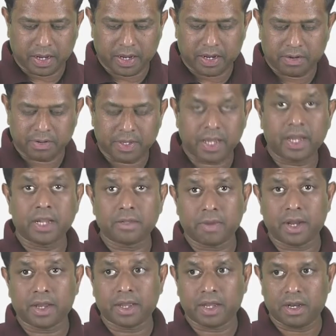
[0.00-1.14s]
into the
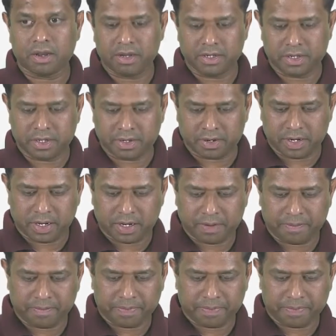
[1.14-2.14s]
arithmetic and logic unit